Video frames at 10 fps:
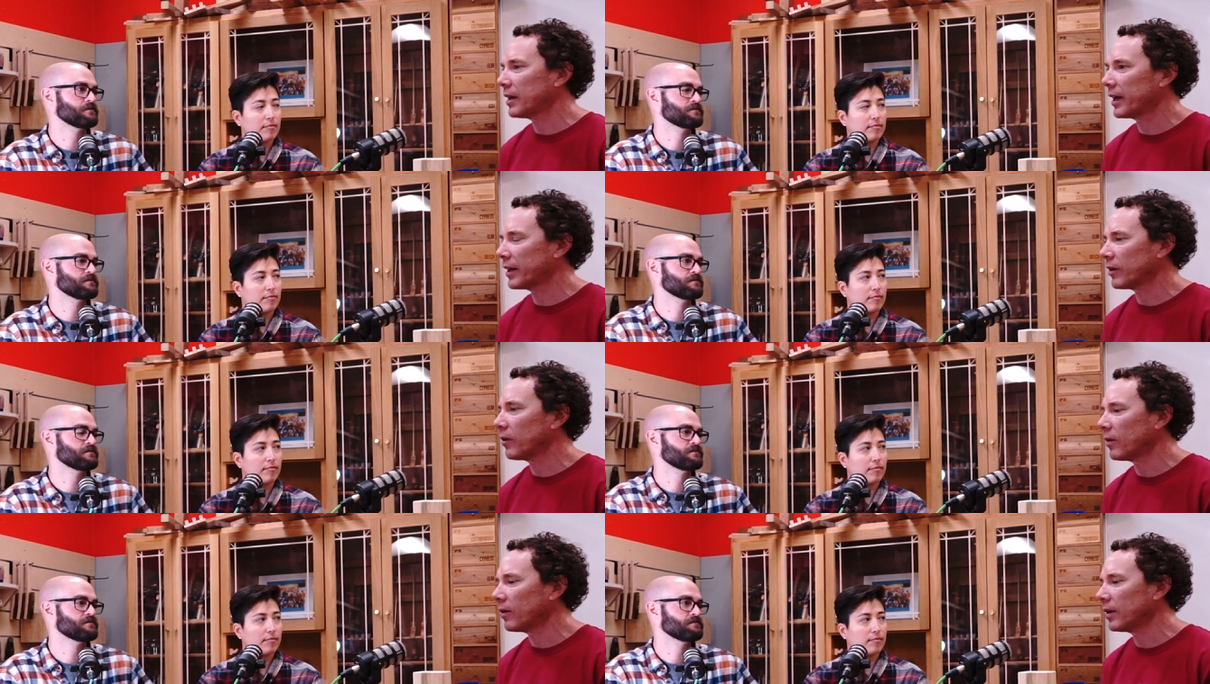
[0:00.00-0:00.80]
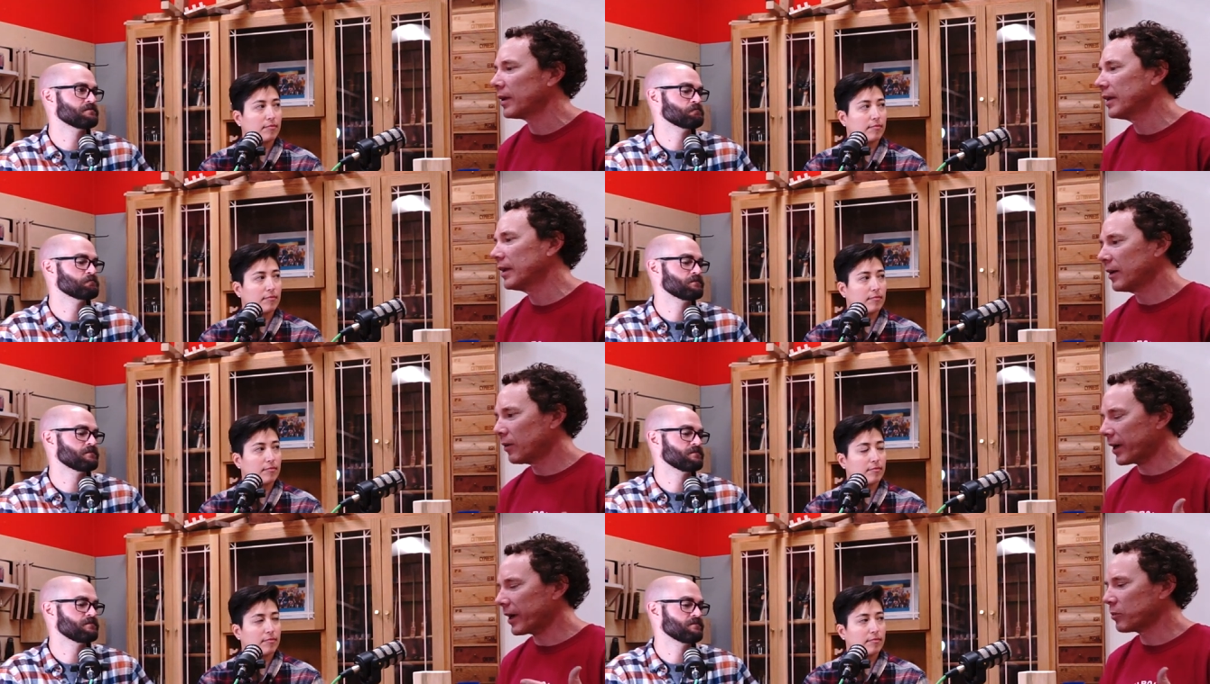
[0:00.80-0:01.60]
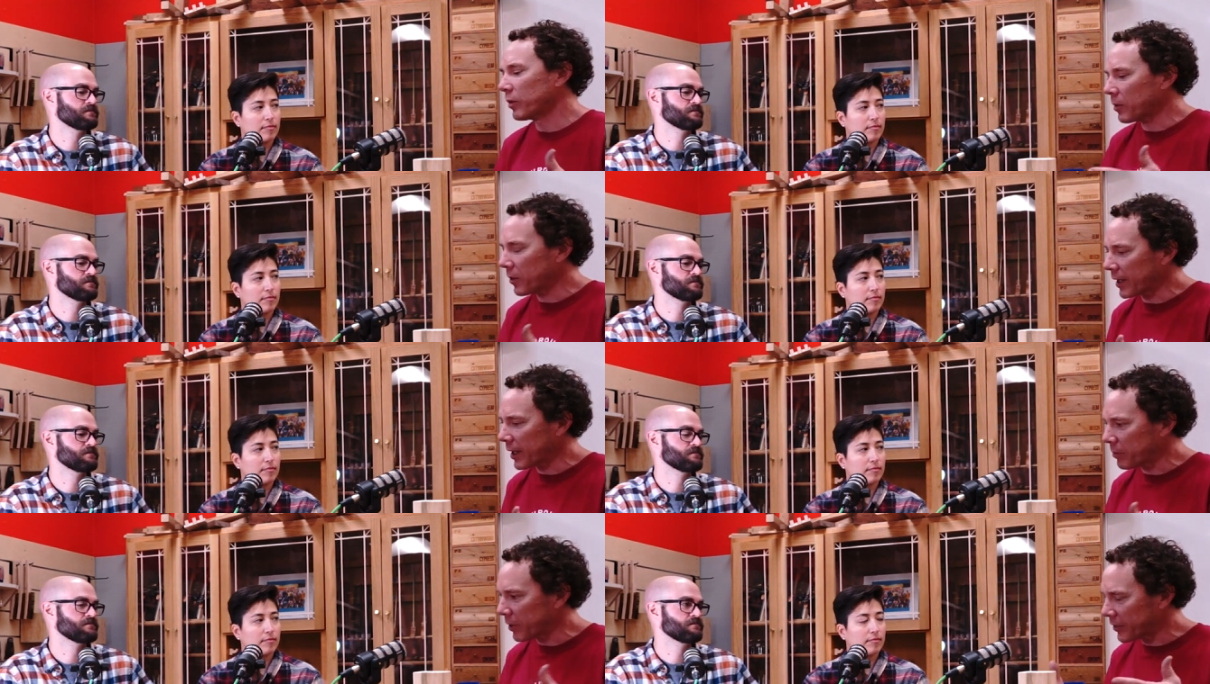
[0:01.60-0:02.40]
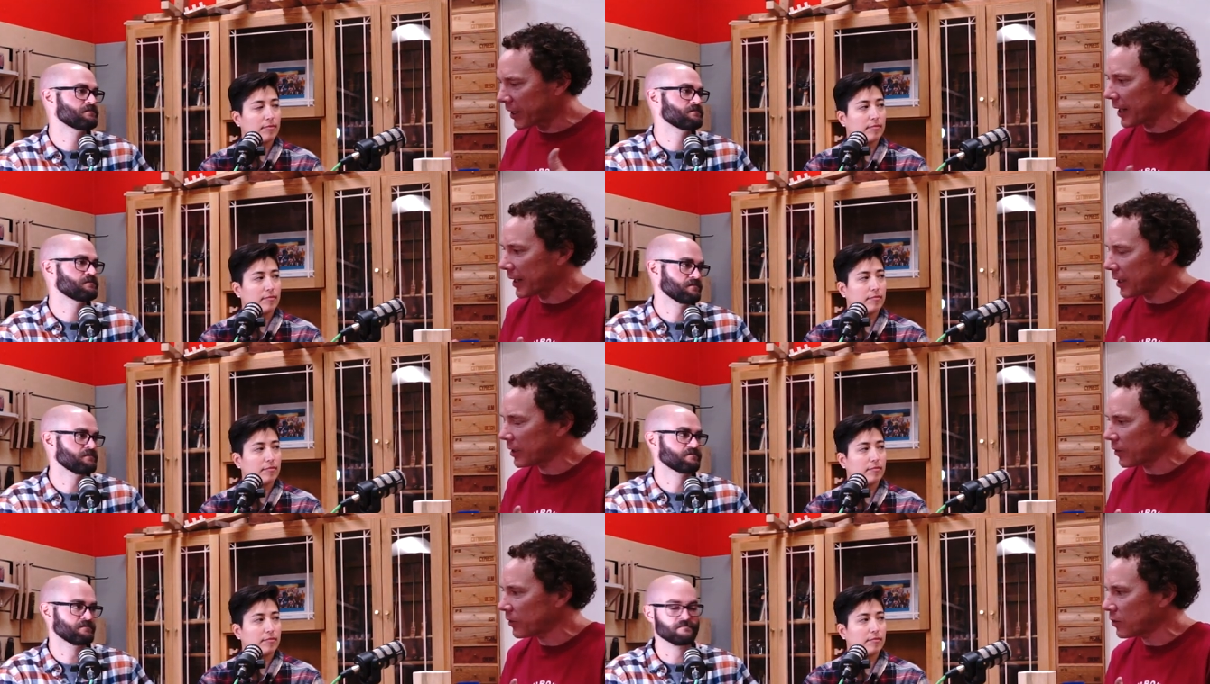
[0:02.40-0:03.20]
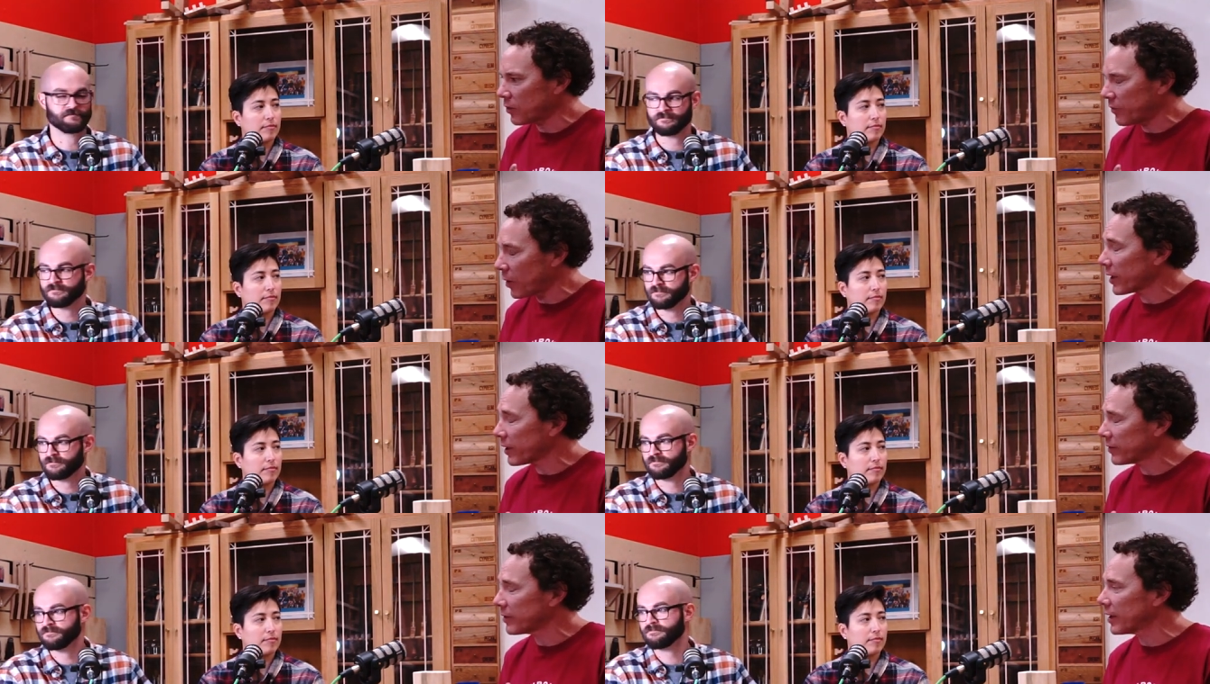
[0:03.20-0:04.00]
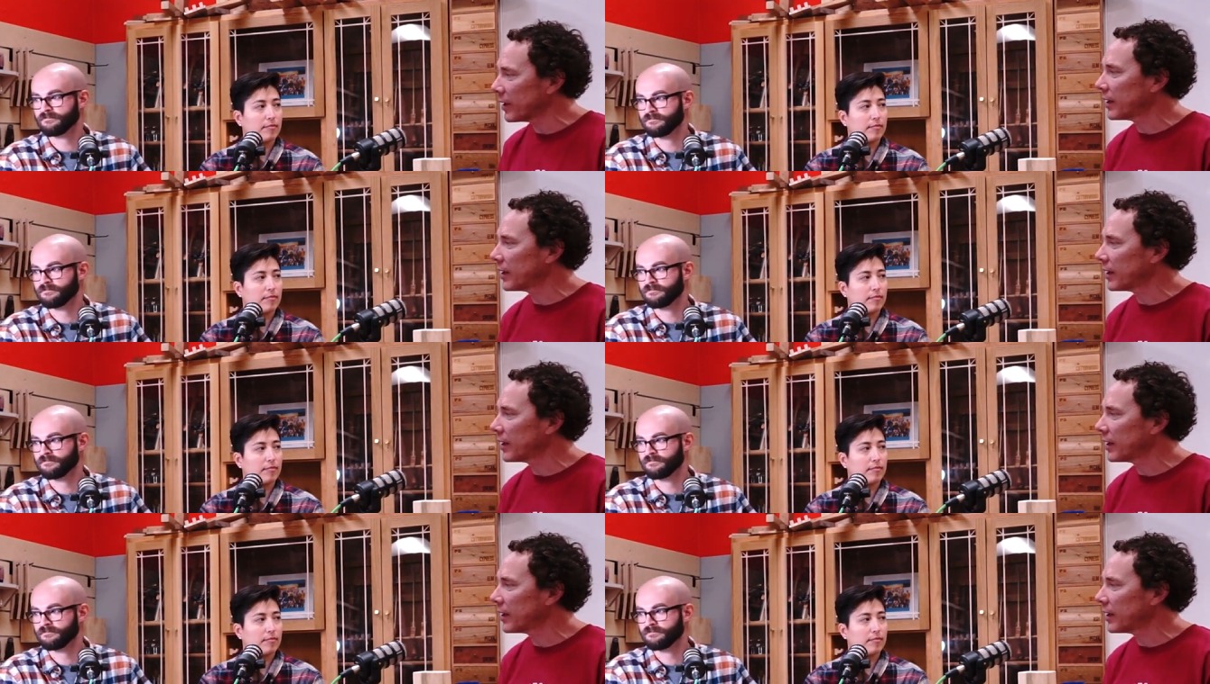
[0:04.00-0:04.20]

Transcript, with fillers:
Speaker 1: uh, as a whole. Whereas when I'm working on a project, I get a little too focused.